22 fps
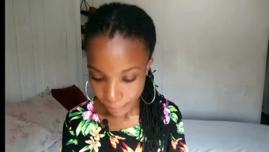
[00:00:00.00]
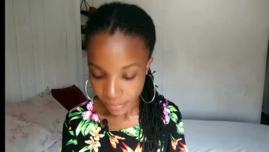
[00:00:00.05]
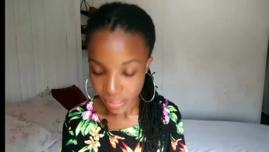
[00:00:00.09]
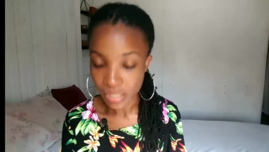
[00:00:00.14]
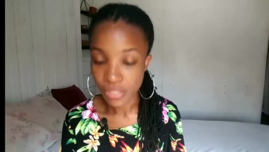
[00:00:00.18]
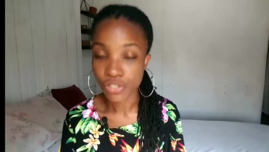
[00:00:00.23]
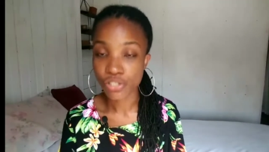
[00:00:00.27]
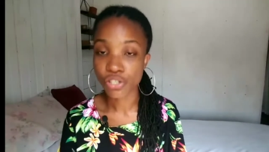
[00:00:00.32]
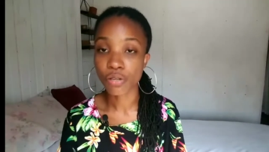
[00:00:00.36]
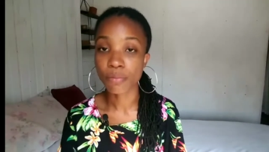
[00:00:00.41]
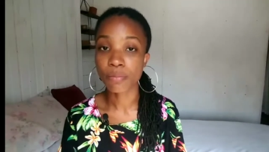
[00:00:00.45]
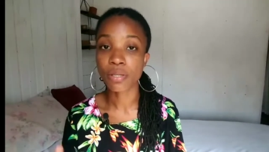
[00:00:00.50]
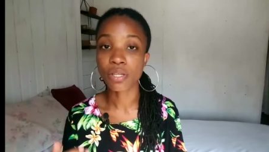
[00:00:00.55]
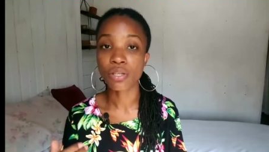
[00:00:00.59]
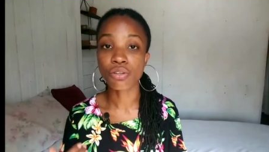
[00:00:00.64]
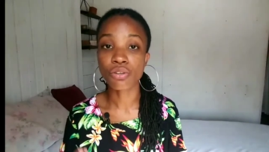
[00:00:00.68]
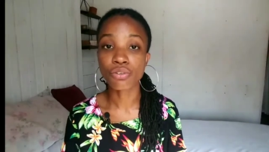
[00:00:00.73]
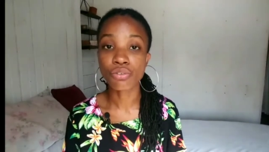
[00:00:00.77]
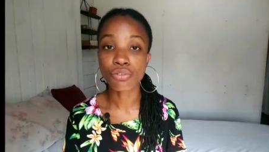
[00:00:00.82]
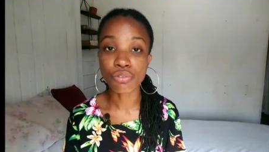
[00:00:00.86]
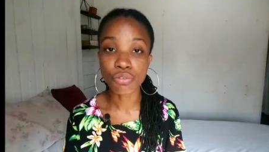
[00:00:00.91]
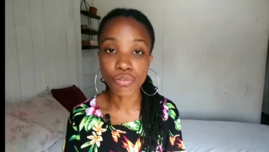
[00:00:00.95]
as you're
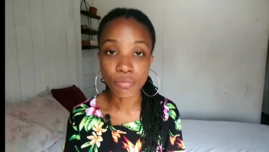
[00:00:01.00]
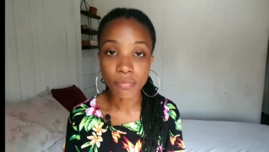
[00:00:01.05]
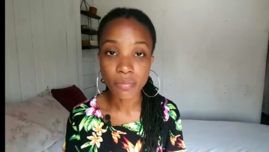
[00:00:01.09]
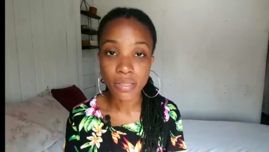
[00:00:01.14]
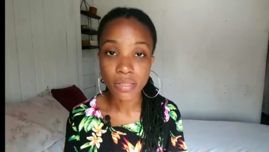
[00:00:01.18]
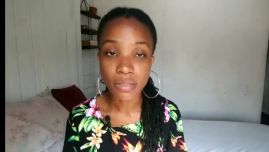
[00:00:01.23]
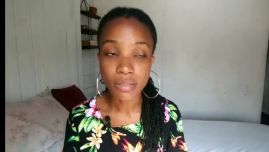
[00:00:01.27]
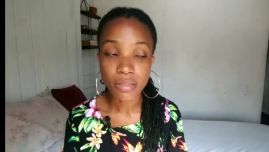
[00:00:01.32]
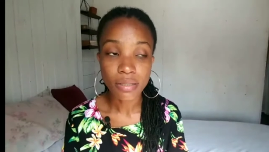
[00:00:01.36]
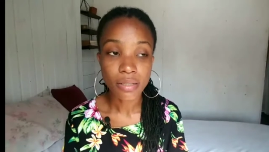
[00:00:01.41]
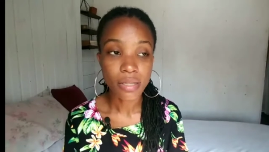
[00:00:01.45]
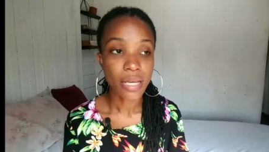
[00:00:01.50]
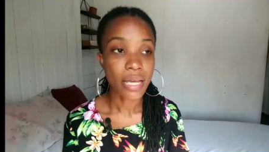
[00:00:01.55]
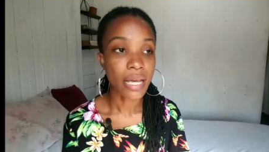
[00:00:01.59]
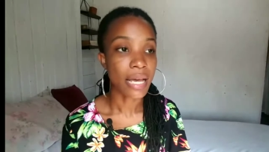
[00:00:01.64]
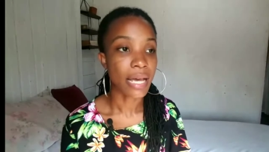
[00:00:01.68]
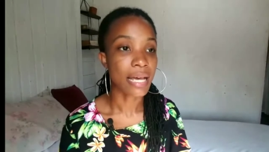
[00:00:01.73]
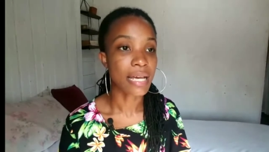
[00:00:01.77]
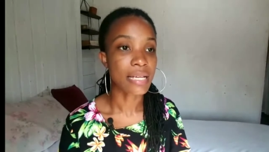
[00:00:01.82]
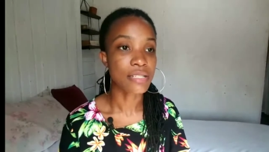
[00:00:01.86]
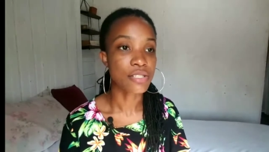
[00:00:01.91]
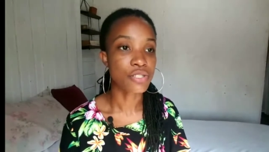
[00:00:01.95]
being groomed,
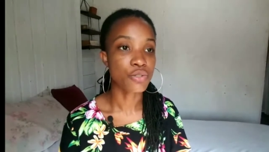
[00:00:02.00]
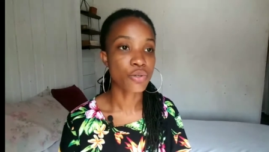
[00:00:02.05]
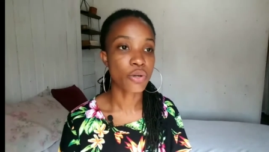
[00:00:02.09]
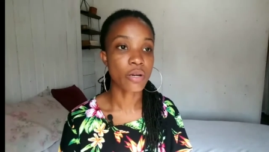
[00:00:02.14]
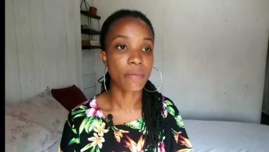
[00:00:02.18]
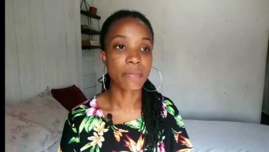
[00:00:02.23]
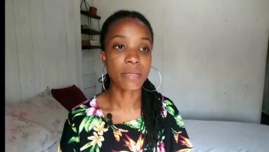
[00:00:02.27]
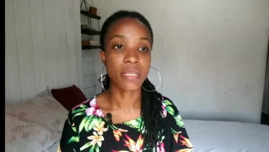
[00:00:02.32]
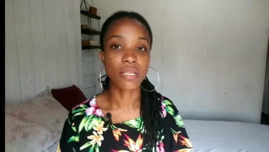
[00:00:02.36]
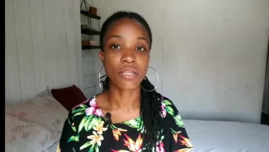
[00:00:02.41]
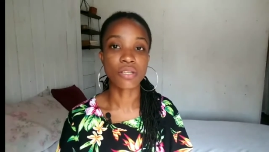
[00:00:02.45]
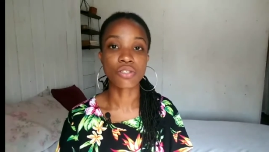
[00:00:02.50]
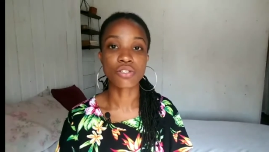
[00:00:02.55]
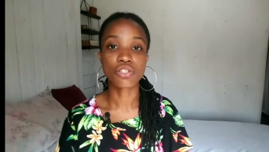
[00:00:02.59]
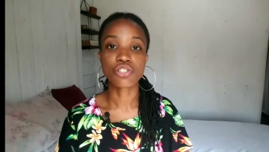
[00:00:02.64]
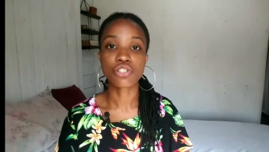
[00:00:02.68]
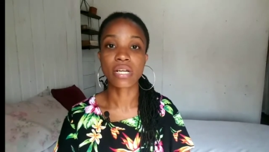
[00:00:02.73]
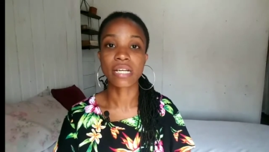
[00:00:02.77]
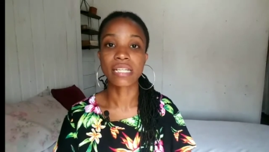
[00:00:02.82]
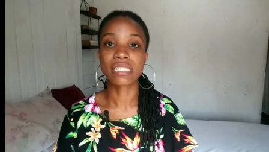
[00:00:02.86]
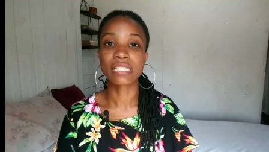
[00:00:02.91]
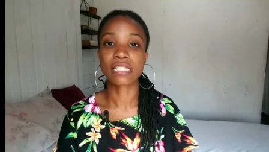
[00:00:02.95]
as you're being
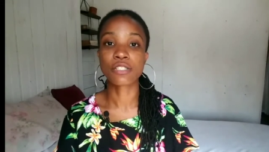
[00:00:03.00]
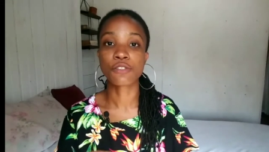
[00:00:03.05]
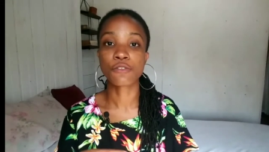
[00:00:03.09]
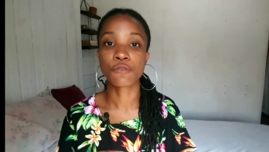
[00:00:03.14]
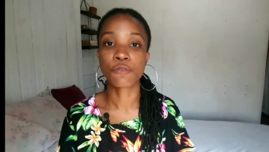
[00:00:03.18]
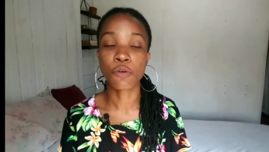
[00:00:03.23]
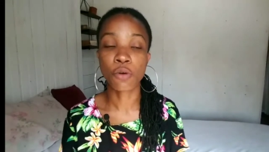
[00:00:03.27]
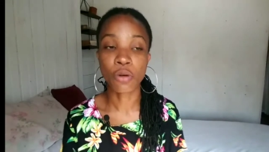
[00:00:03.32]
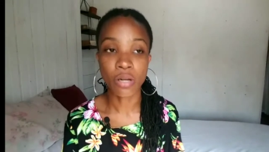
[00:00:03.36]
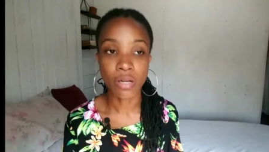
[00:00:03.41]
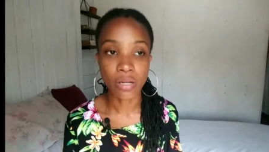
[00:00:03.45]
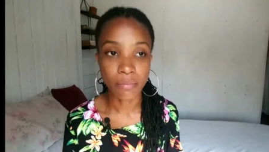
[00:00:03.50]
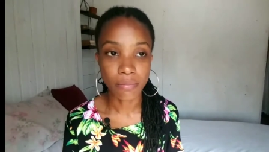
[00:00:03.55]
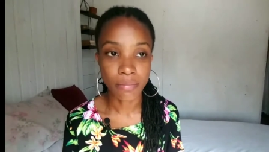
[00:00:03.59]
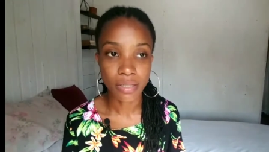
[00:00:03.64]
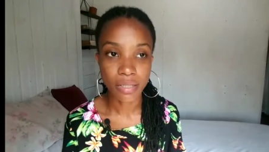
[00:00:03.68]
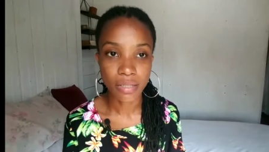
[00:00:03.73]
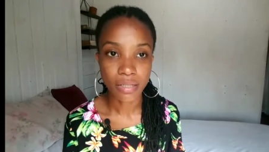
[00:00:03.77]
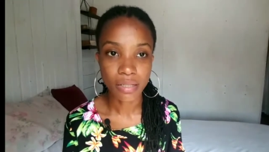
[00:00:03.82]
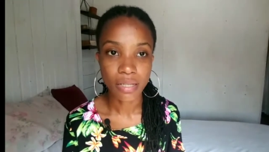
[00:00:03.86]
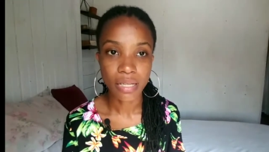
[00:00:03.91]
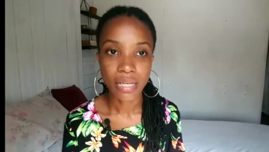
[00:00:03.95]
transformed,
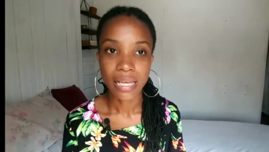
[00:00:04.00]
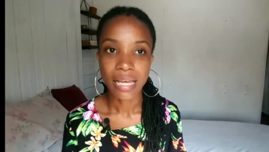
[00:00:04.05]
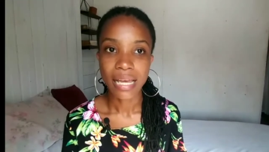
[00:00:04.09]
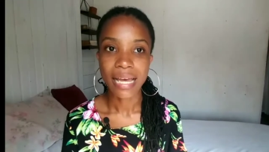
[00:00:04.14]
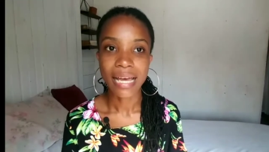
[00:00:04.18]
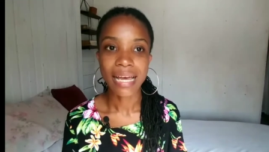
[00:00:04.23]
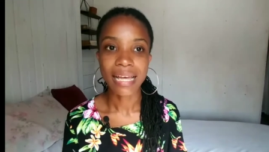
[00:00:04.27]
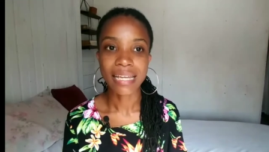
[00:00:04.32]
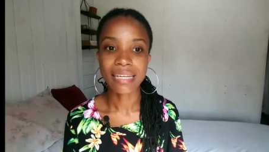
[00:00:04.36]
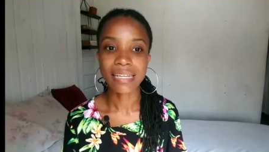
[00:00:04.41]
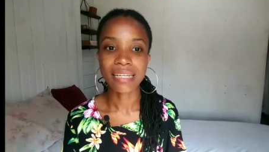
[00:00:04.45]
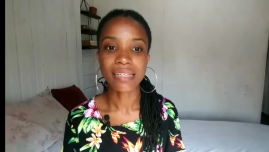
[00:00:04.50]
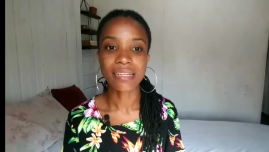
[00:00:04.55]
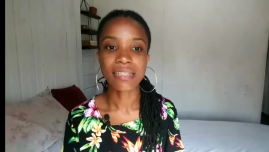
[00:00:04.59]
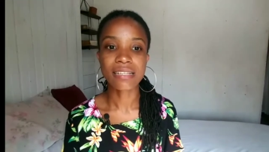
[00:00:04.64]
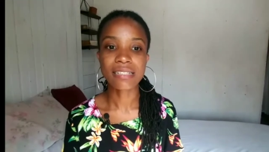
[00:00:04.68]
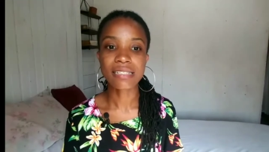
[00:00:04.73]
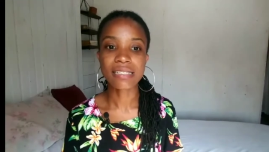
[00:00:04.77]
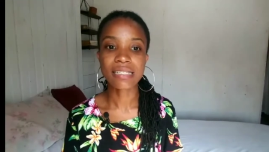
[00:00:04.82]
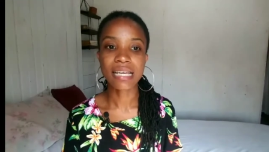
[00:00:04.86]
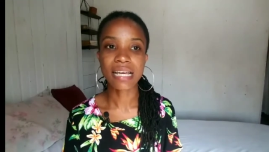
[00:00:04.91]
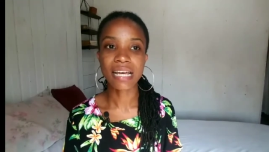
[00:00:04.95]
and it
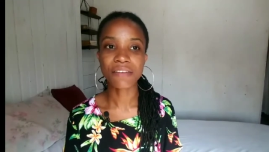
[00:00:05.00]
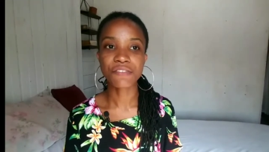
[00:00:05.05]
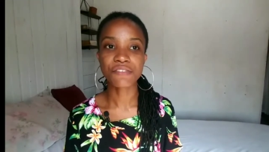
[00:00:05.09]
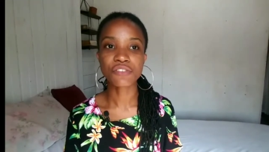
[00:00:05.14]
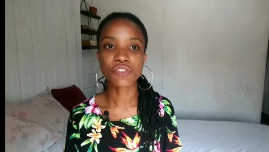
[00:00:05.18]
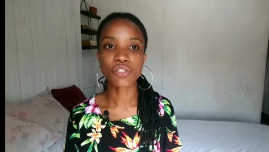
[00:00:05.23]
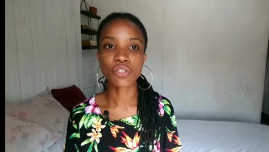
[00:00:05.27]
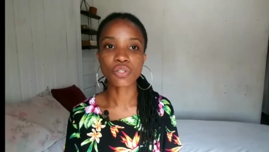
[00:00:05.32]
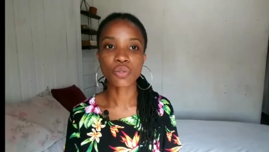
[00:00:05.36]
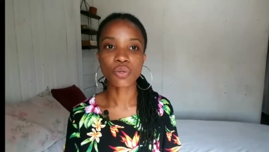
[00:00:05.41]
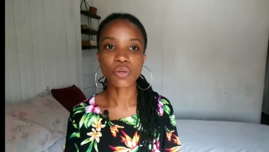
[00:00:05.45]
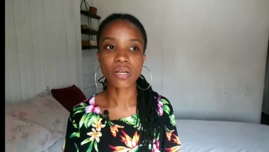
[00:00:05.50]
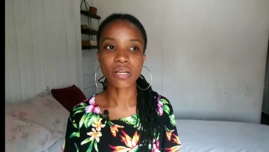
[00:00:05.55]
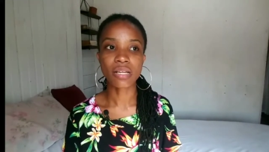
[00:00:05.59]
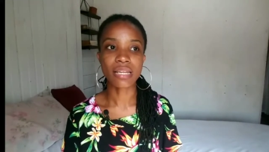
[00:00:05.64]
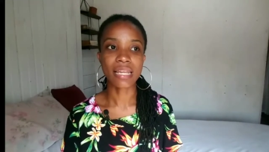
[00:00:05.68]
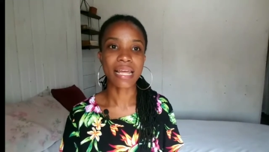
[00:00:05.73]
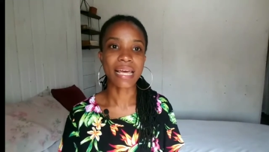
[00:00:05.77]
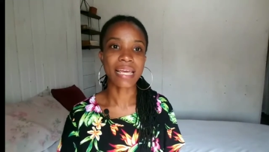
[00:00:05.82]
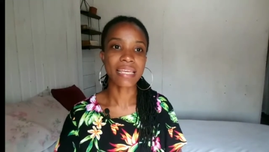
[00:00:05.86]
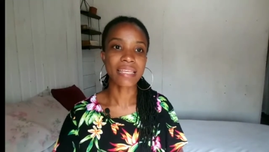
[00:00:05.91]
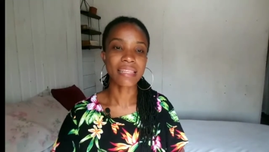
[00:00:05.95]
doesn't have to look
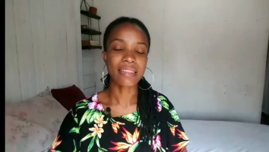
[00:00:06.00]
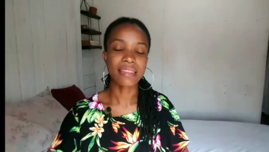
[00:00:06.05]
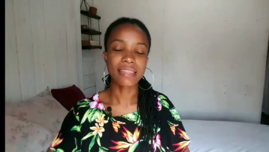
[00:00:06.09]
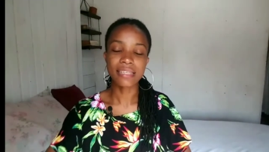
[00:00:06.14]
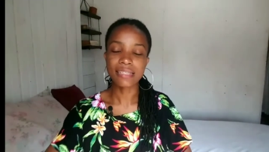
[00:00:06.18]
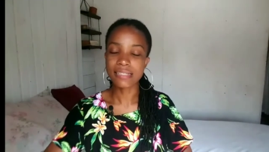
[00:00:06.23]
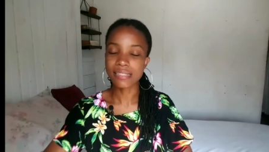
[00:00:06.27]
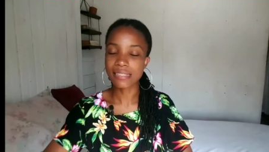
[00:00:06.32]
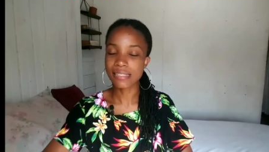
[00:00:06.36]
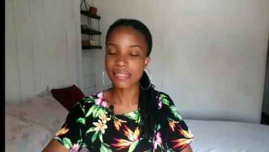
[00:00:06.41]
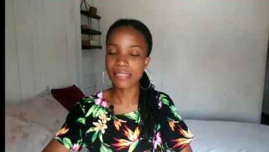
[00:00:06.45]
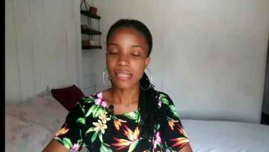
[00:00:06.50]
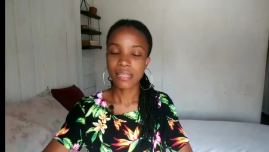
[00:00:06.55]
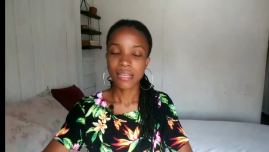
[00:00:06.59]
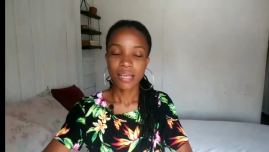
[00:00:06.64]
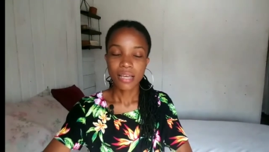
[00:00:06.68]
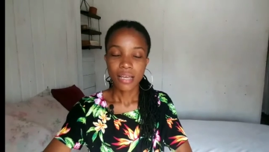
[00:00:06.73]
like this